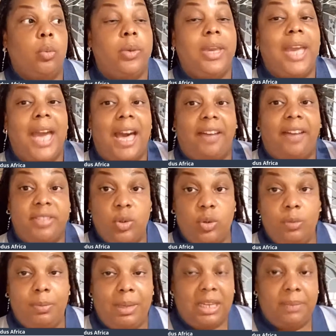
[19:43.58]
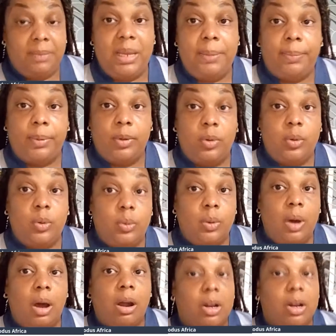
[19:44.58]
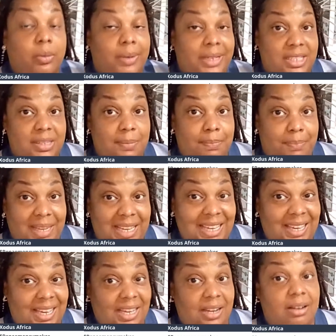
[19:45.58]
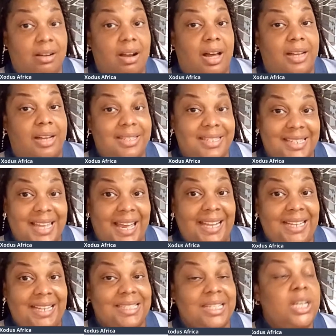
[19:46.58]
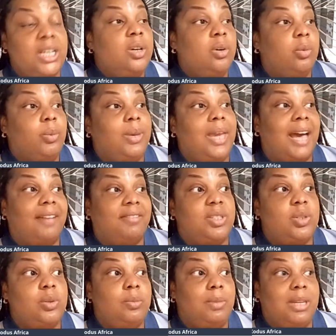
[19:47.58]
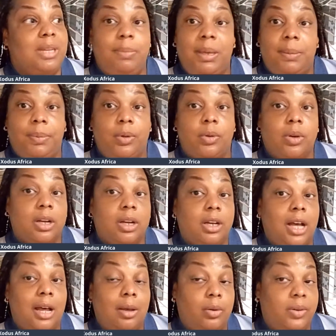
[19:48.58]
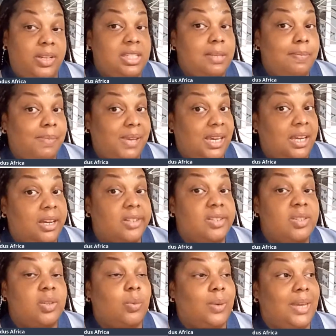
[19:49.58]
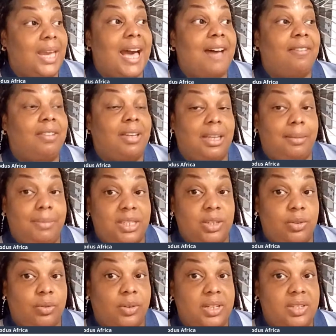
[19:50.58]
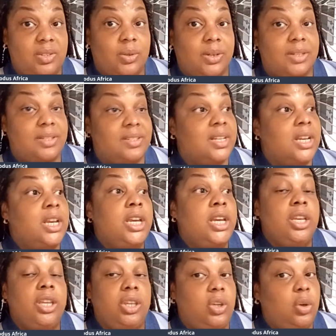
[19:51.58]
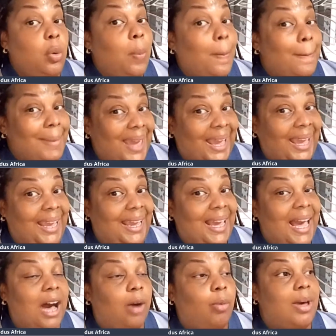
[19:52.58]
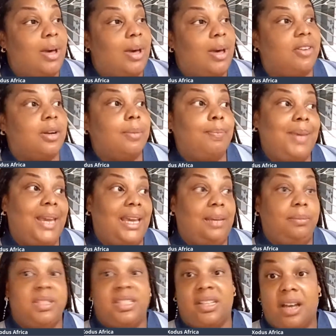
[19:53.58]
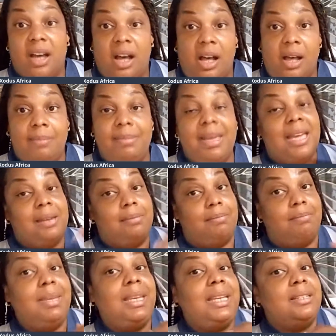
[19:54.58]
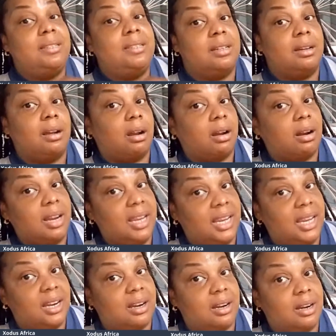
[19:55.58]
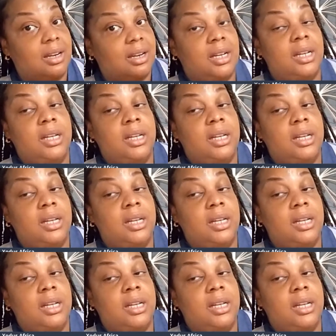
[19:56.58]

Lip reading: We have too many people who are going to be here on site. We have too many people who are going to be here, so we have a limited resource. You may, however, be able to come and meet her here,